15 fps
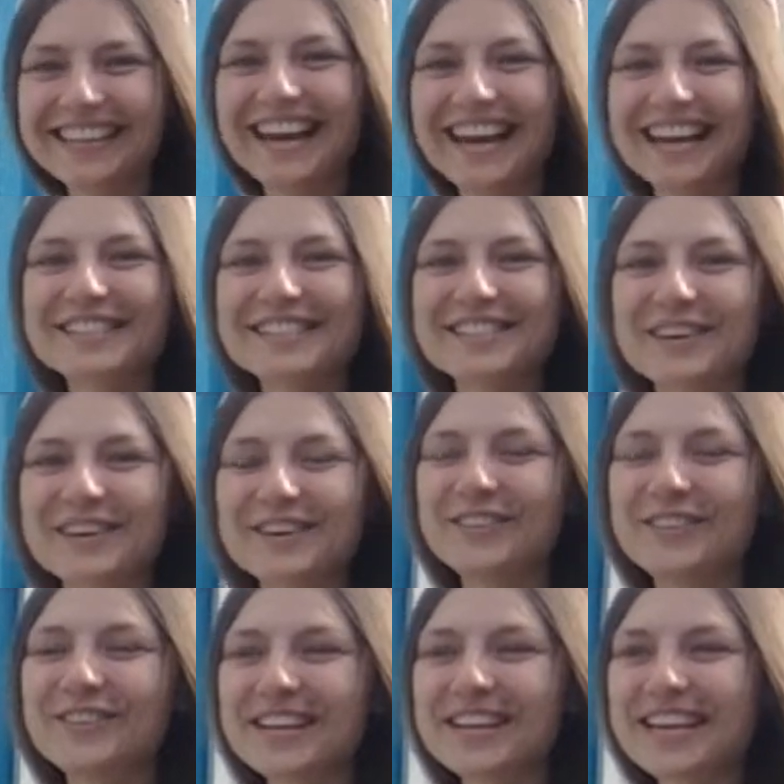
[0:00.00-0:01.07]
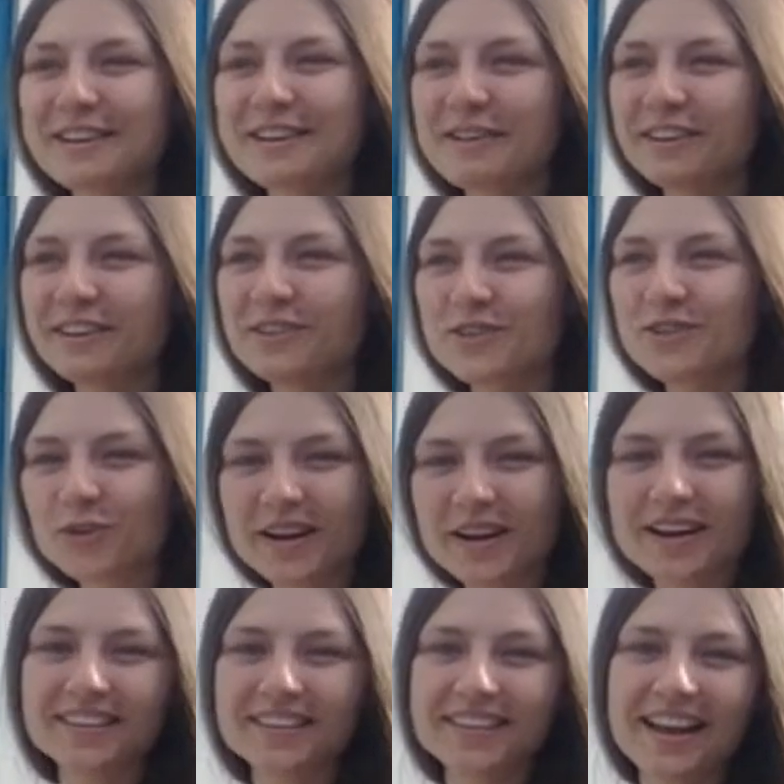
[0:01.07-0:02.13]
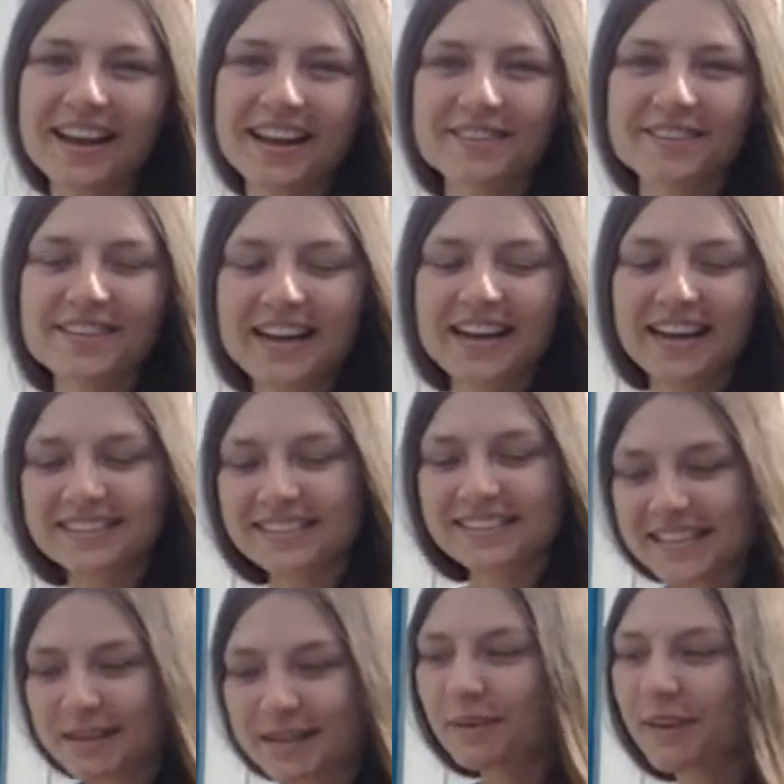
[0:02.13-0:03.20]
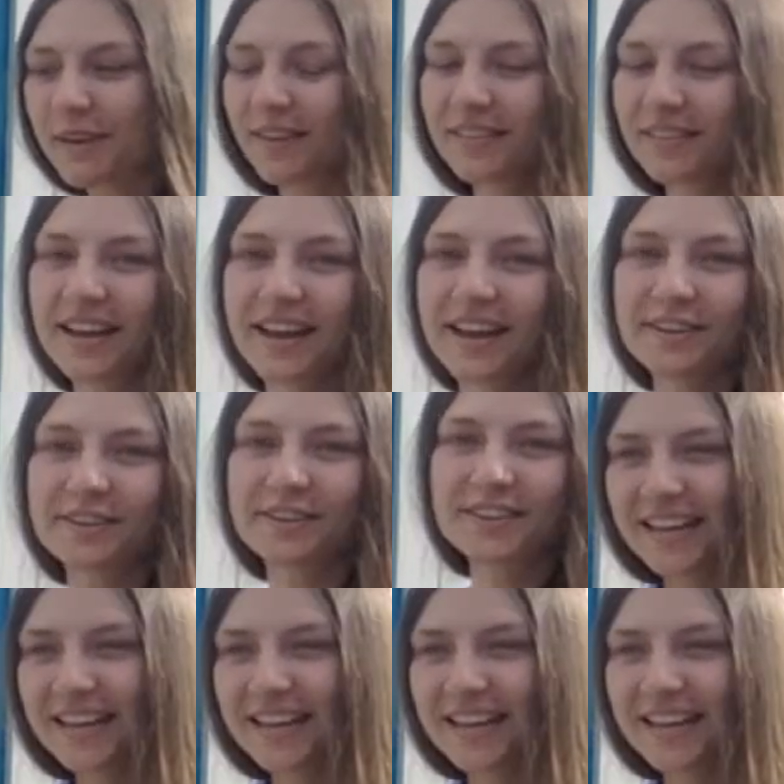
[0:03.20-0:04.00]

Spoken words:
And so we can enjoy our life and deepen our life,